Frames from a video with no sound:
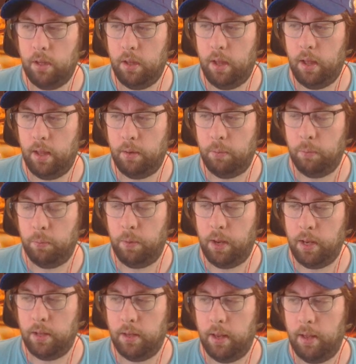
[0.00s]
and
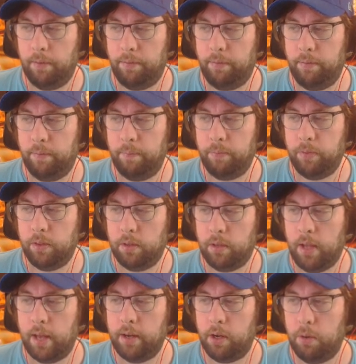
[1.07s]
in depth?
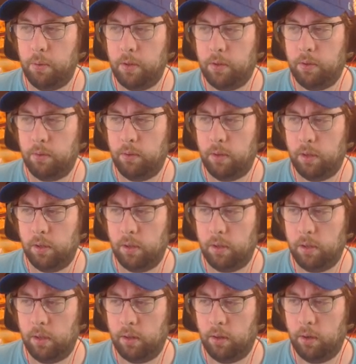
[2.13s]
Kind of go into
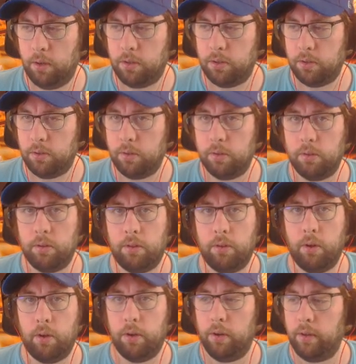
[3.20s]
a larger
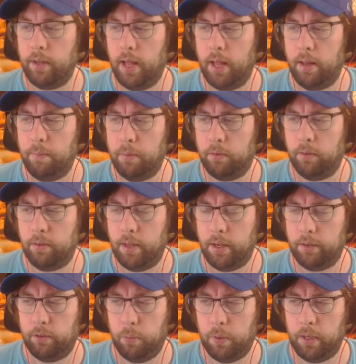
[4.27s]
thought on that, Mr.
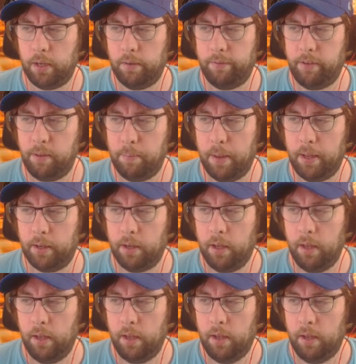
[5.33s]
Thika. So I want to get your feedback.
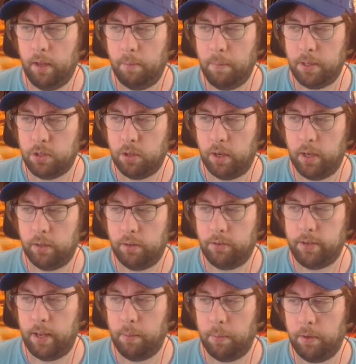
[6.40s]
Make sure I
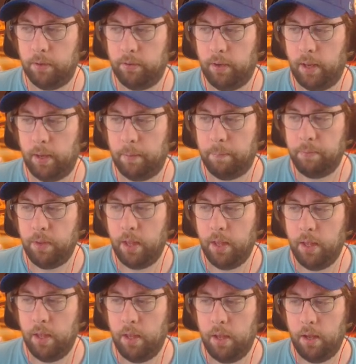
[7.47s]
understand what you're saying.
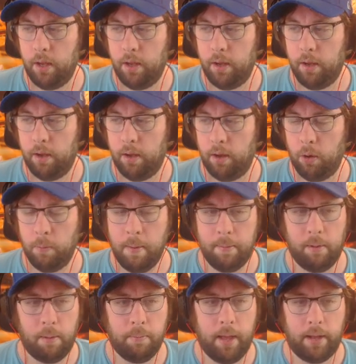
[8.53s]
Or
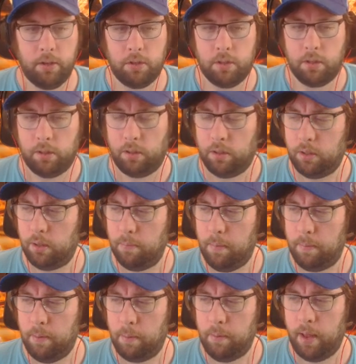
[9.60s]
maybe I'm not
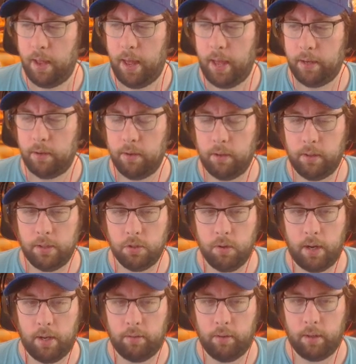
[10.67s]
accurately
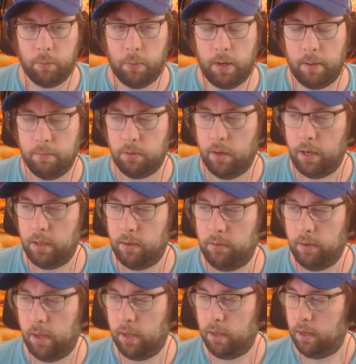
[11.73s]
translating what I'm trying to
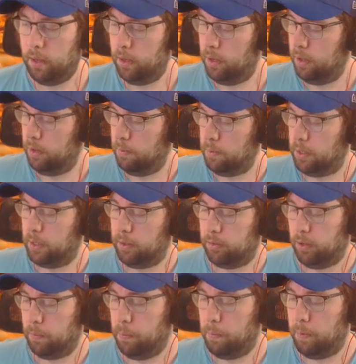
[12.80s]
say. Let me take a
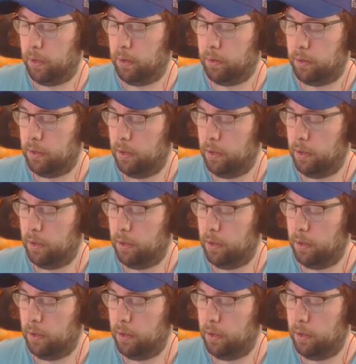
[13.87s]
sip of my